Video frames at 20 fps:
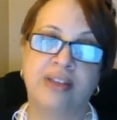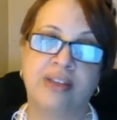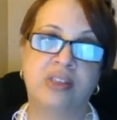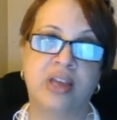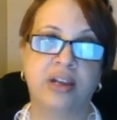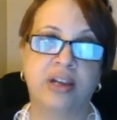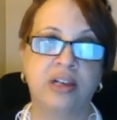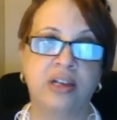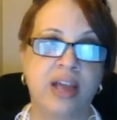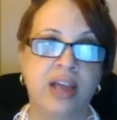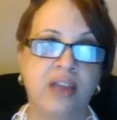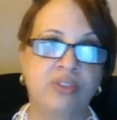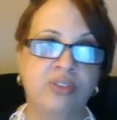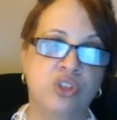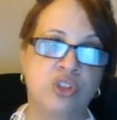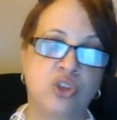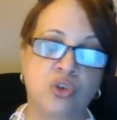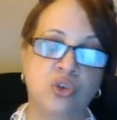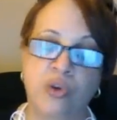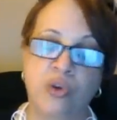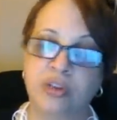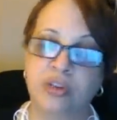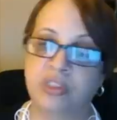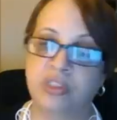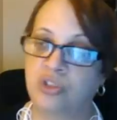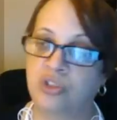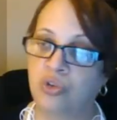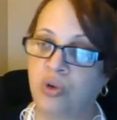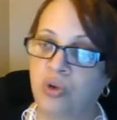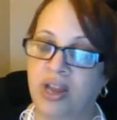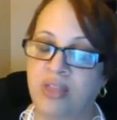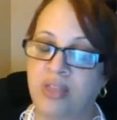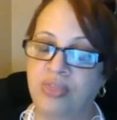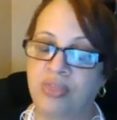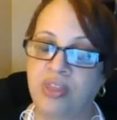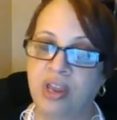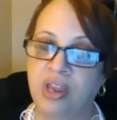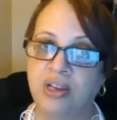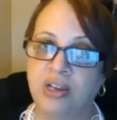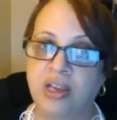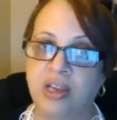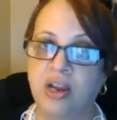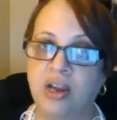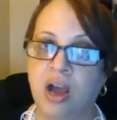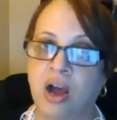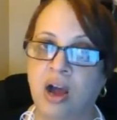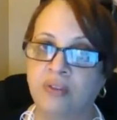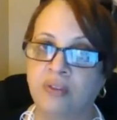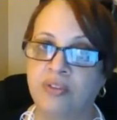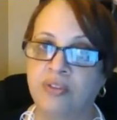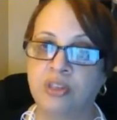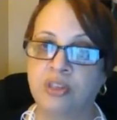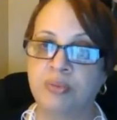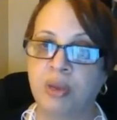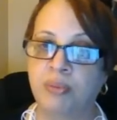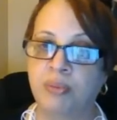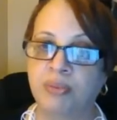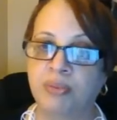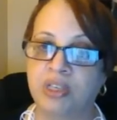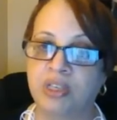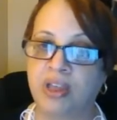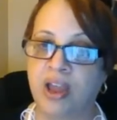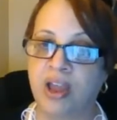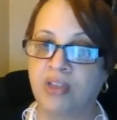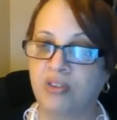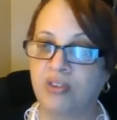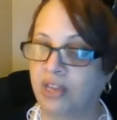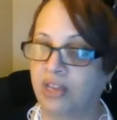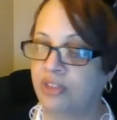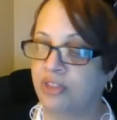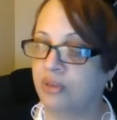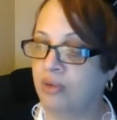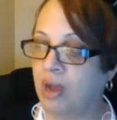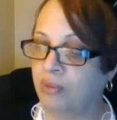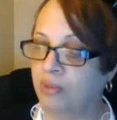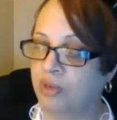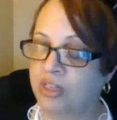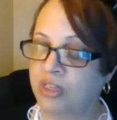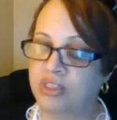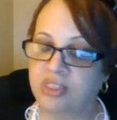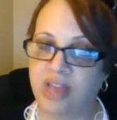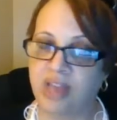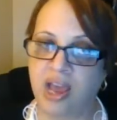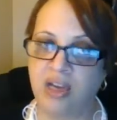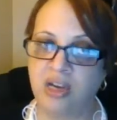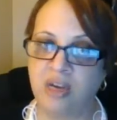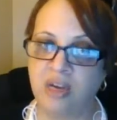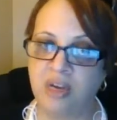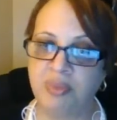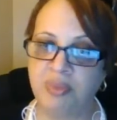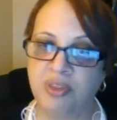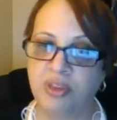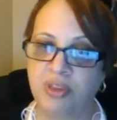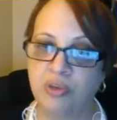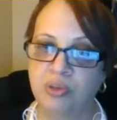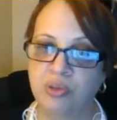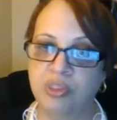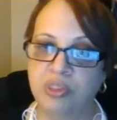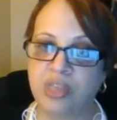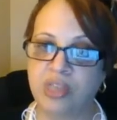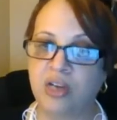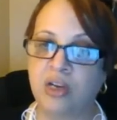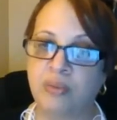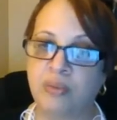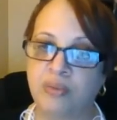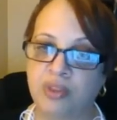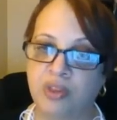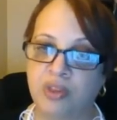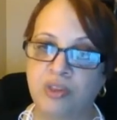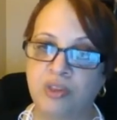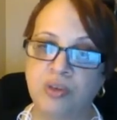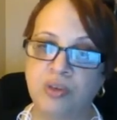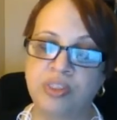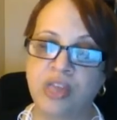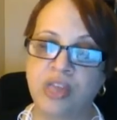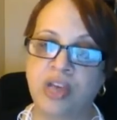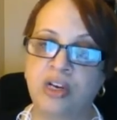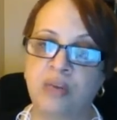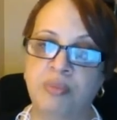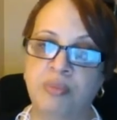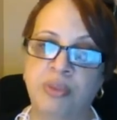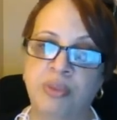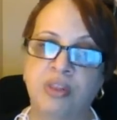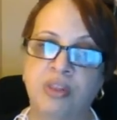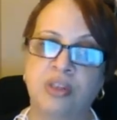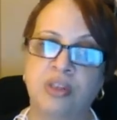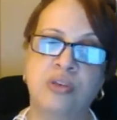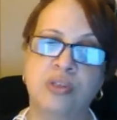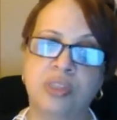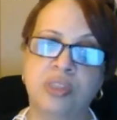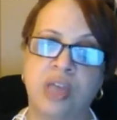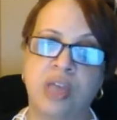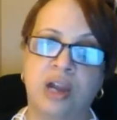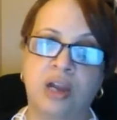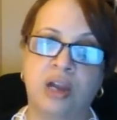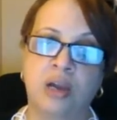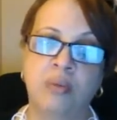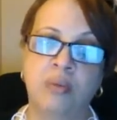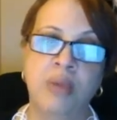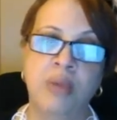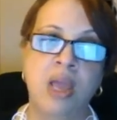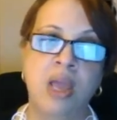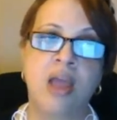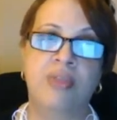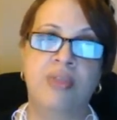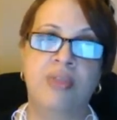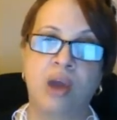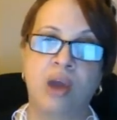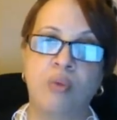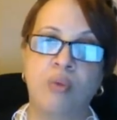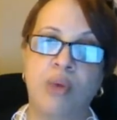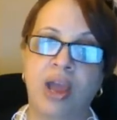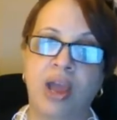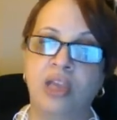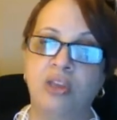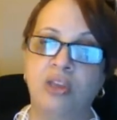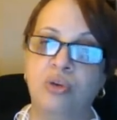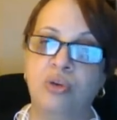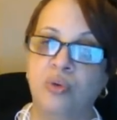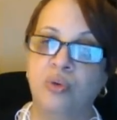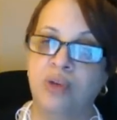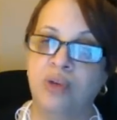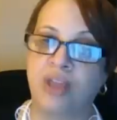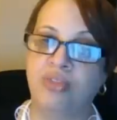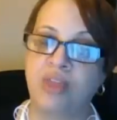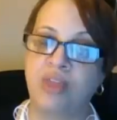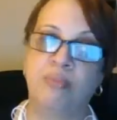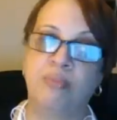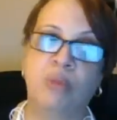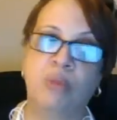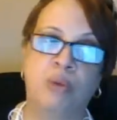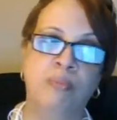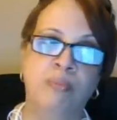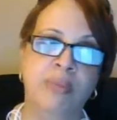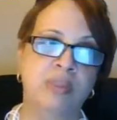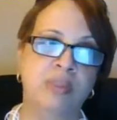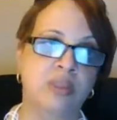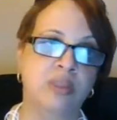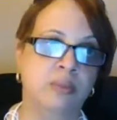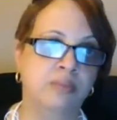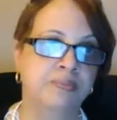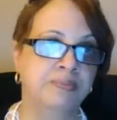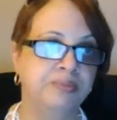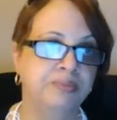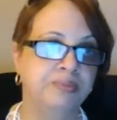Set a date that you're going to join, and then get all of those people together and let them know I'm going to sign up, and then you sign up, and then you sign up, and then you sign up. That way you create that momentum.